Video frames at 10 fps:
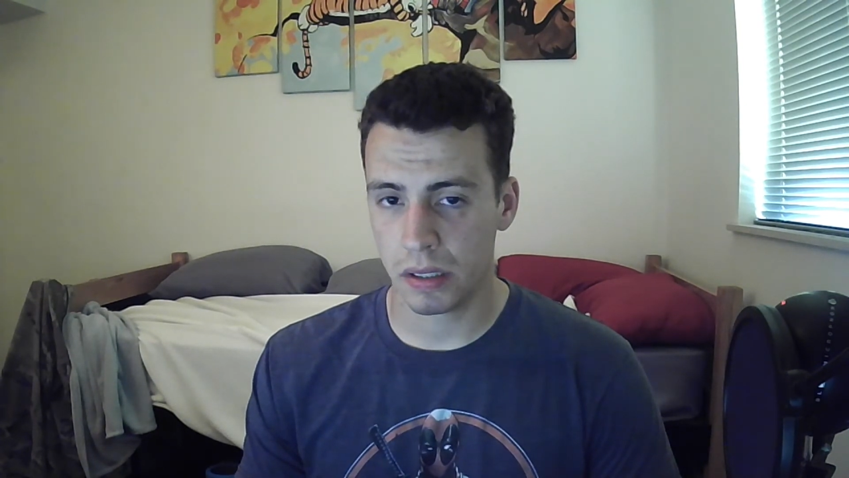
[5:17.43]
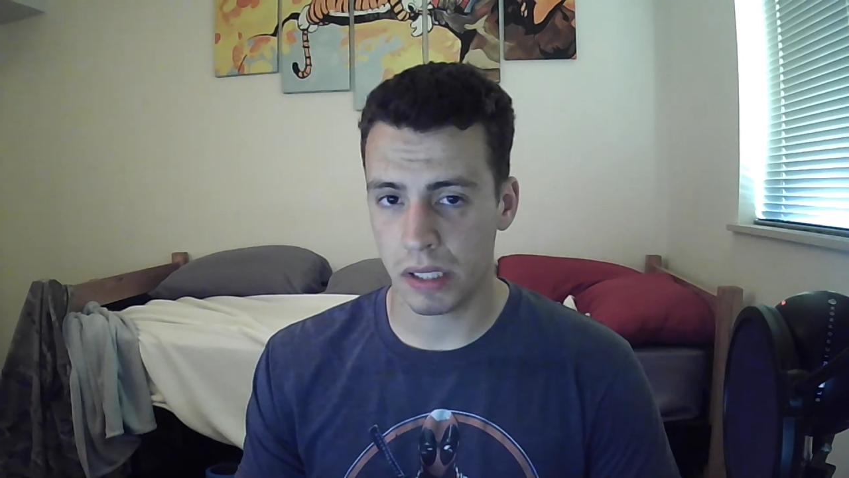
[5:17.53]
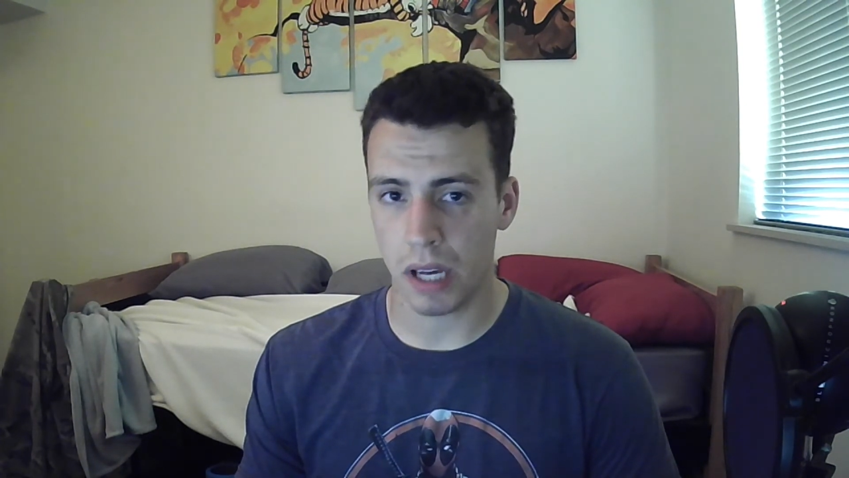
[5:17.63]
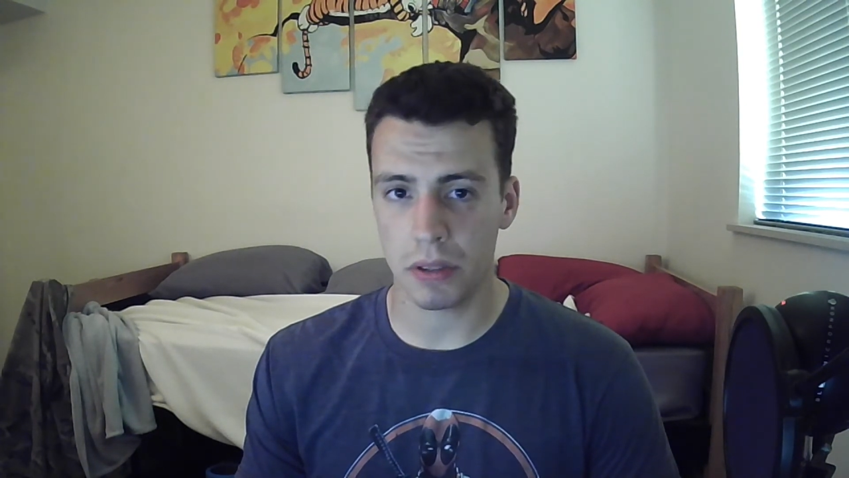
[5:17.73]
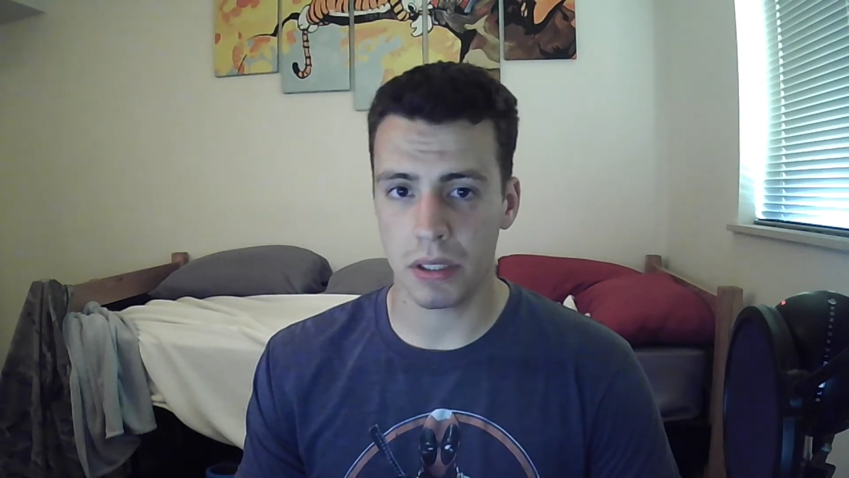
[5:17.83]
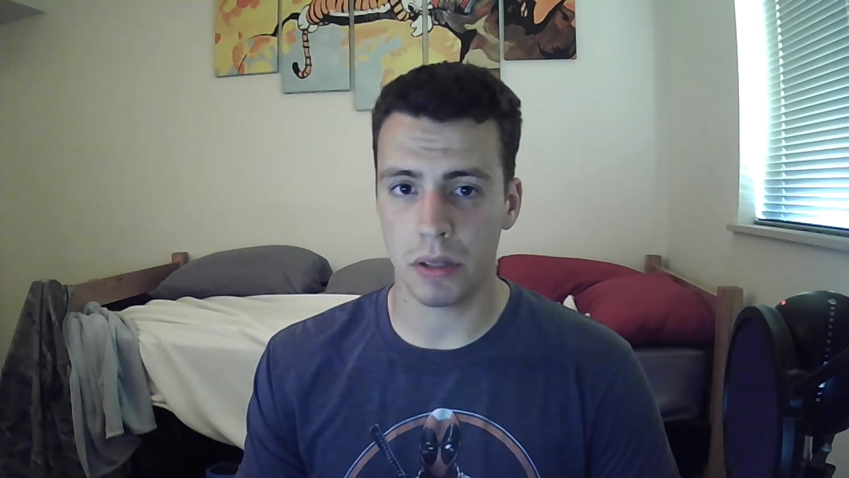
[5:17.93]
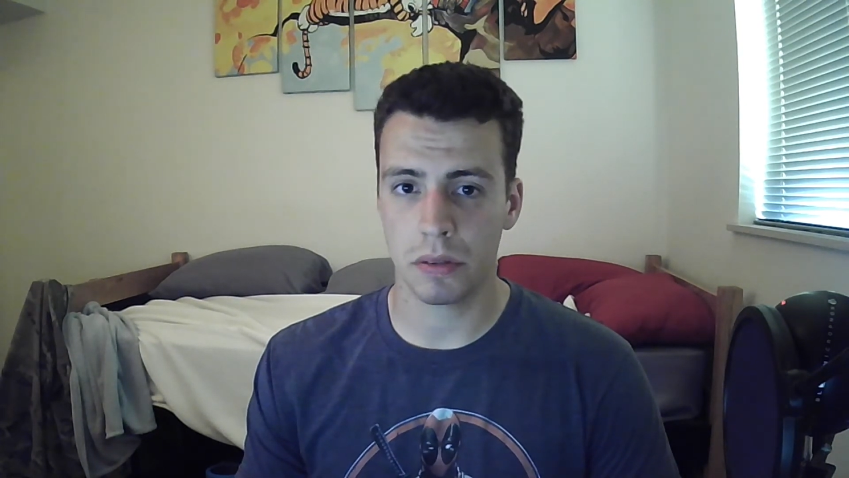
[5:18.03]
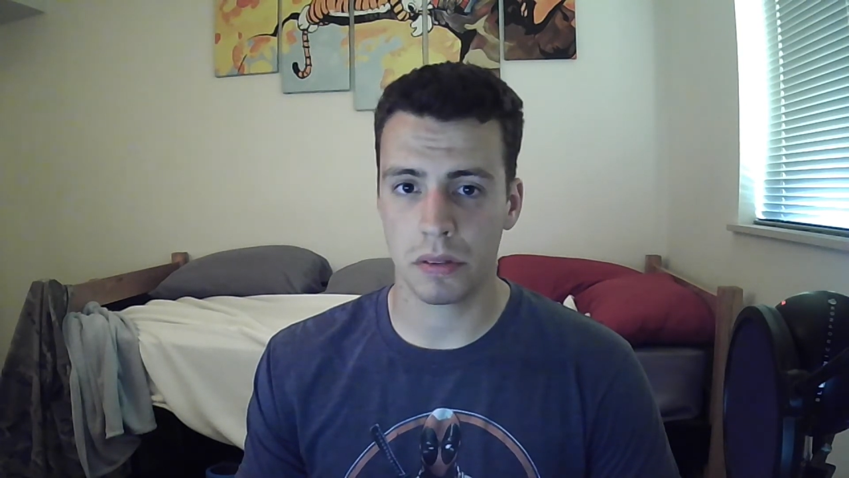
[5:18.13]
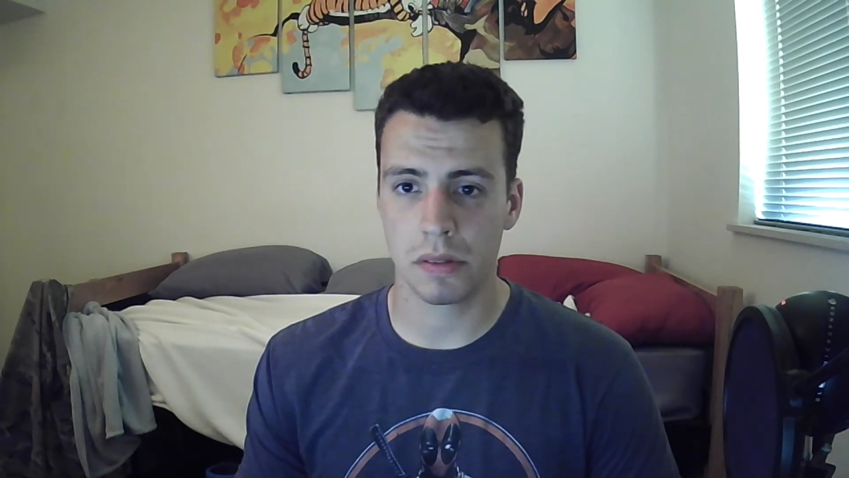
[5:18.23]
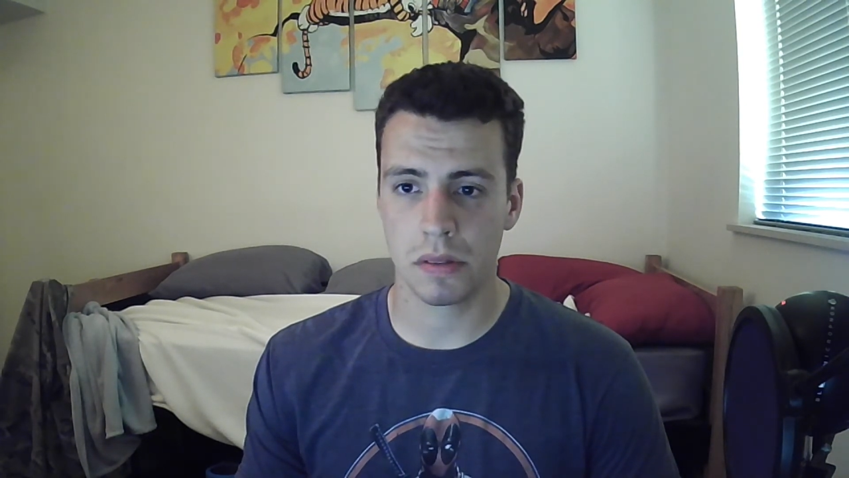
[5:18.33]
now you
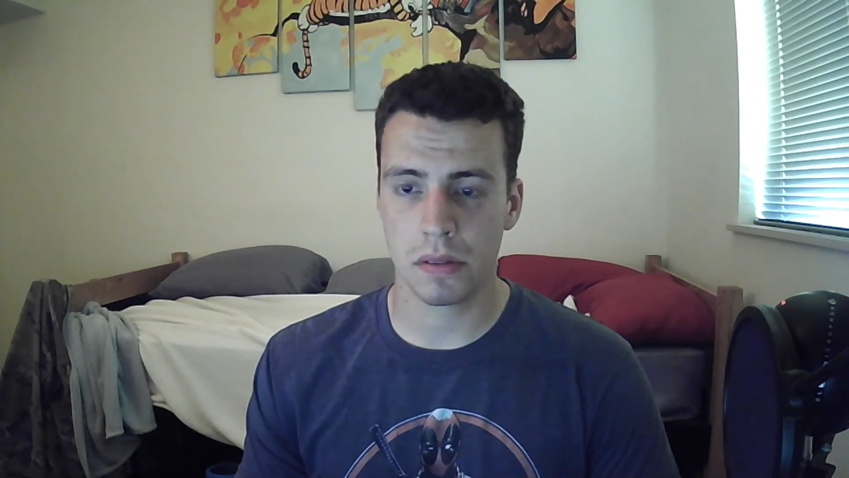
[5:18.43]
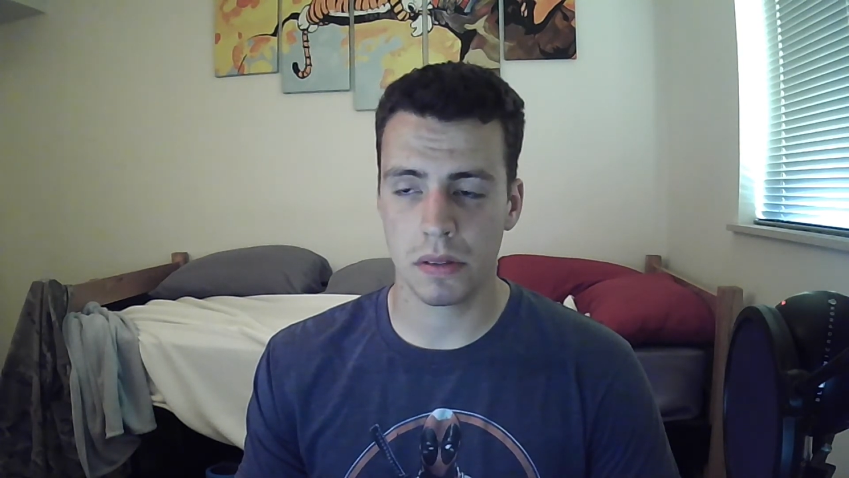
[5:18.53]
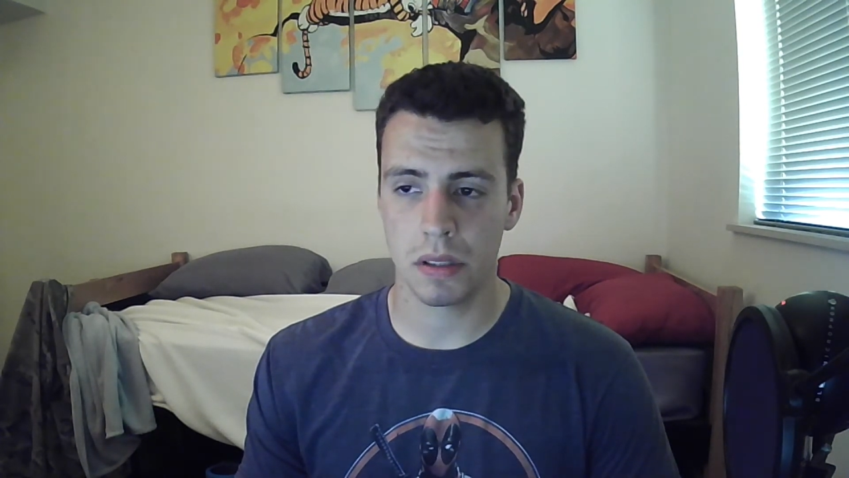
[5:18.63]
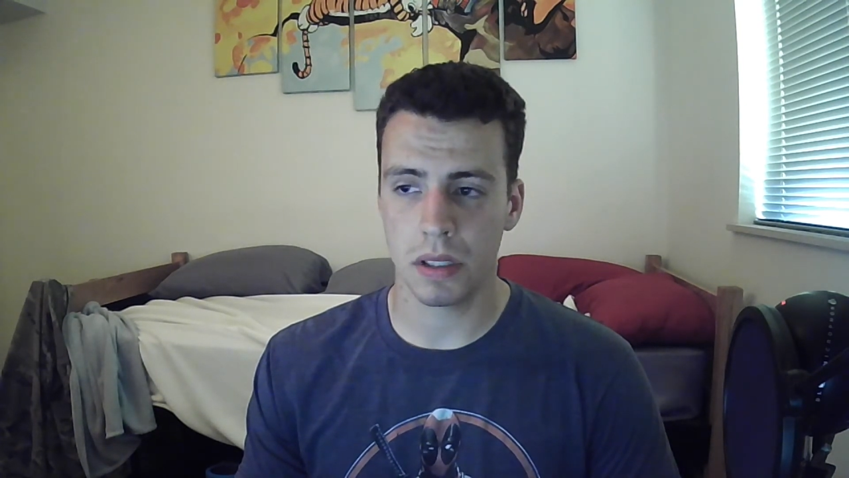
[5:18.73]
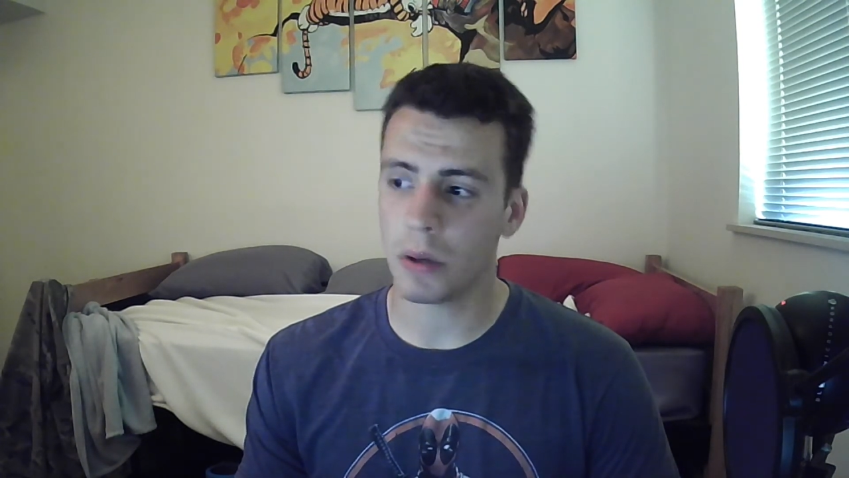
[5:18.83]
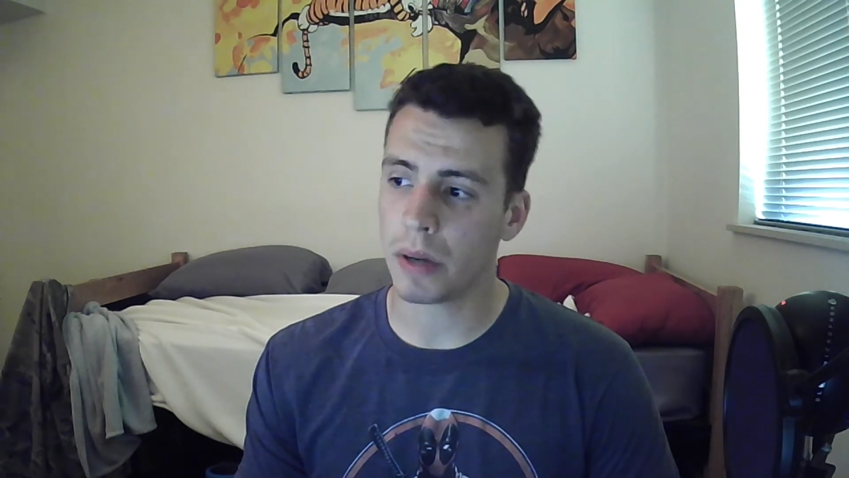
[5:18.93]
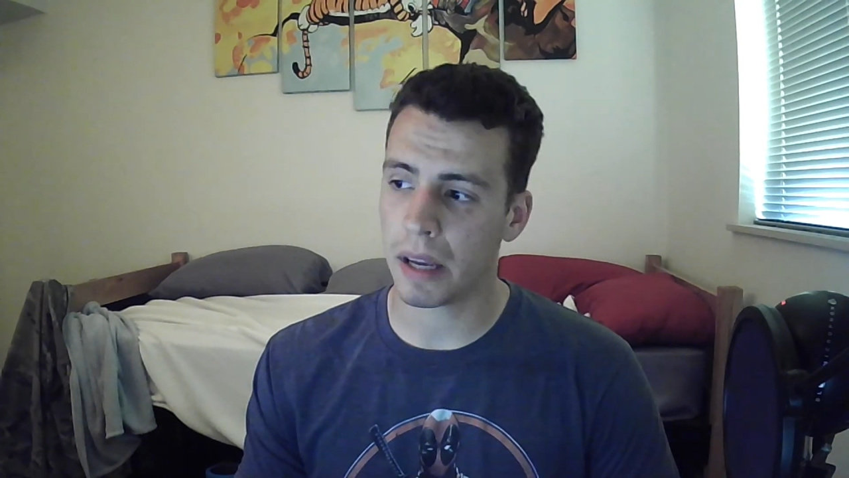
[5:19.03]
don't